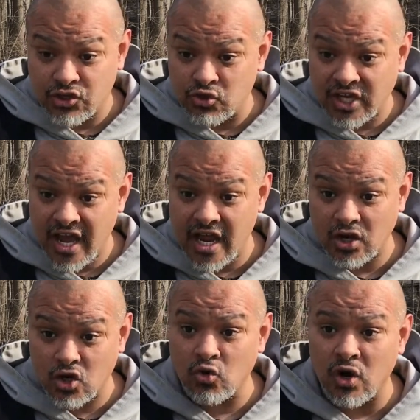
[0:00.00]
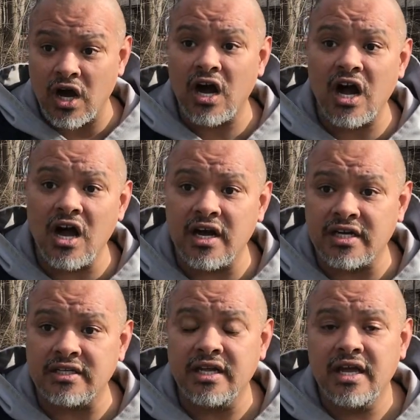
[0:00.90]
like you can't go
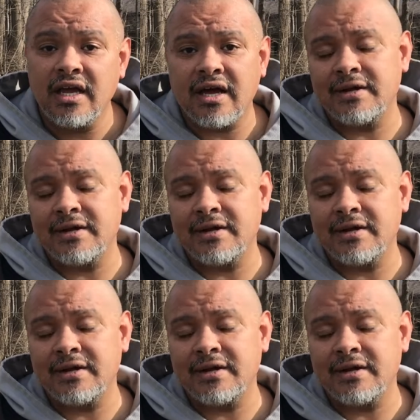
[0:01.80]
on.